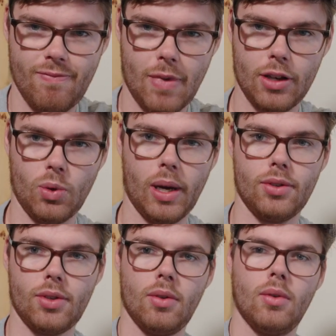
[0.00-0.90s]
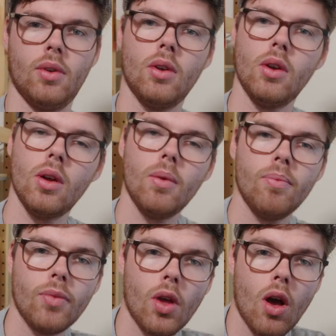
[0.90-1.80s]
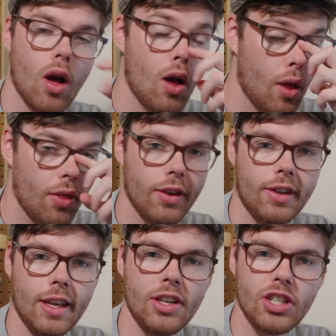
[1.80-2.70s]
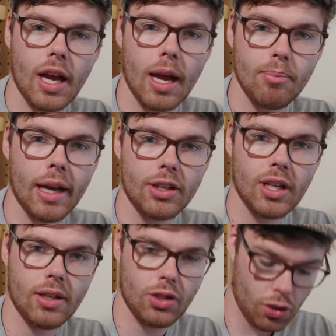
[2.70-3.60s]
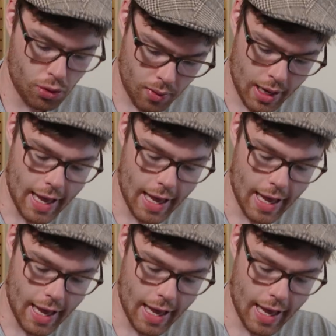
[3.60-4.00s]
I twist. The DJI Mic Gen 2,